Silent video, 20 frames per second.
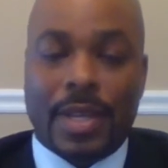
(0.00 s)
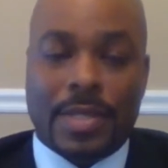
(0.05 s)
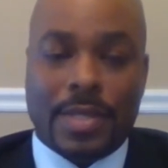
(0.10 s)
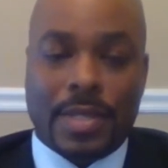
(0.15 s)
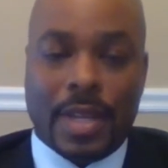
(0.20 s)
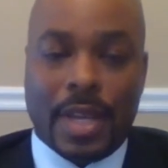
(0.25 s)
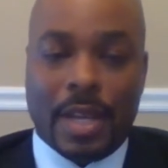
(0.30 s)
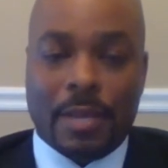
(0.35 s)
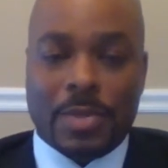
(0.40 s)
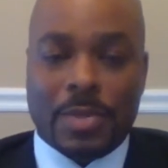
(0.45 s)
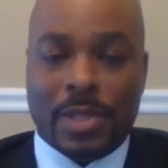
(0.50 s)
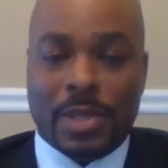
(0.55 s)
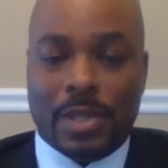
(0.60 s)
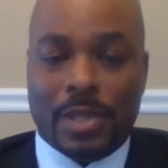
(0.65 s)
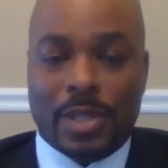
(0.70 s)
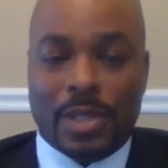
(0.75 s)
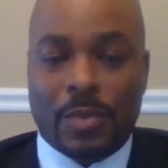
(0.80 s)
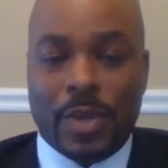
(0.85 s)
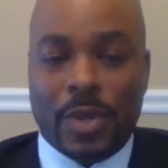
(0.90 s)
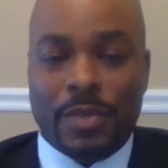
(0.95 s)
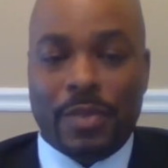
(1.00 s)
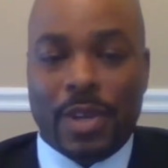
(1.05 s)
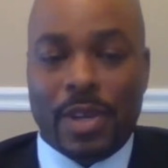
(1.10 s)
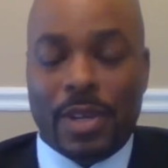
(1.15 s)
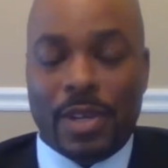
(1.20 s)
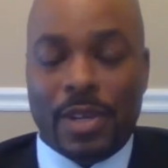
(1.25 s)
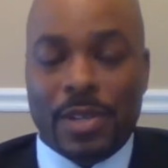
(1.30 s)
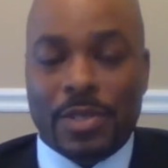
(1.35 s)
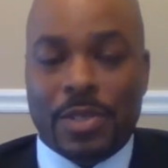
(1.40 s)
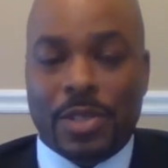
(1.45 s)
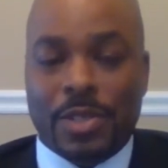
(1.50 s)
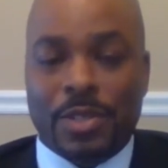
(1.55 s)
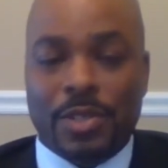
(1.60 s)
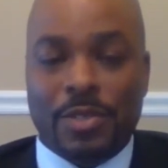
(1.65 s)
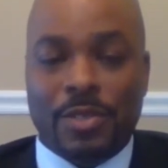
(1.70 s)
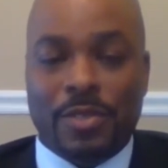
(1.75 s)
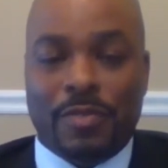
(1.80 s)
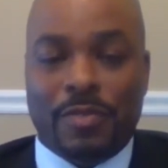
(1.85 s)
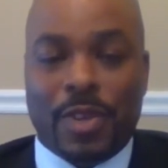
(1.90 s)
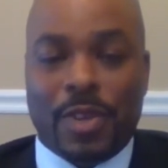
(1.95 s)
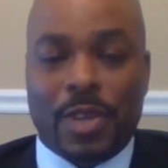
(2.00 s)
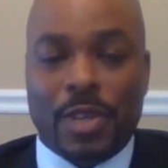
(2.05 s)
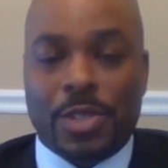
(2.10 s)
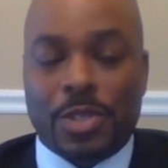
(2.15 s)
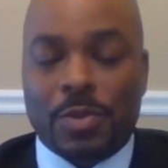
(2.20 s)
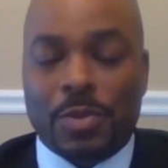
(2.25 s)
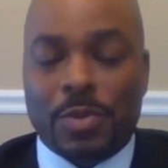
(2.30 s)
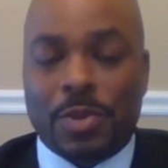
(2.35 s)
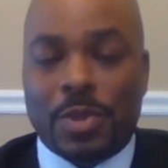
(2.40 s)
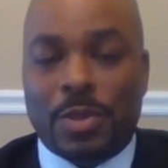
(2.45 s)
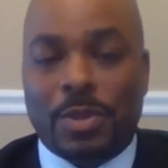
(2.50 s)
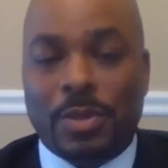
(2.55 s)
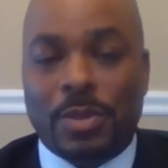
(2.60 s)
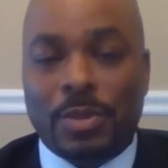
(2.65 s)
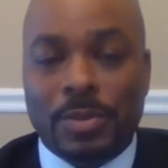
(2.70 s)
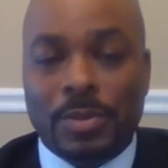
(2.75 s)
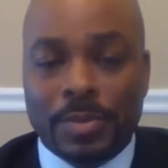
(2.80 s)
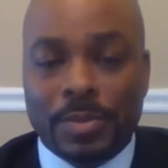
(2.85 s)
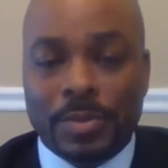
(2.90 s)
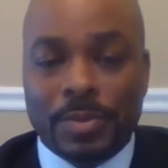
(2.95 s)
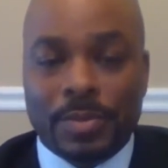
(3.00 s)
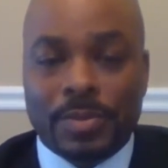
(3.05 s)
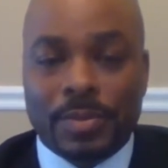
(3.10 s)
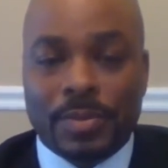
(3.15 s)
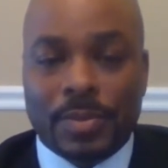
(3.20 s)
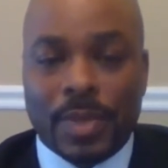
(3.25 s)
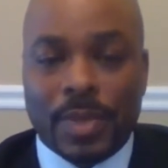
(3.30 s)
Yes, absolutely. We've gone to virtual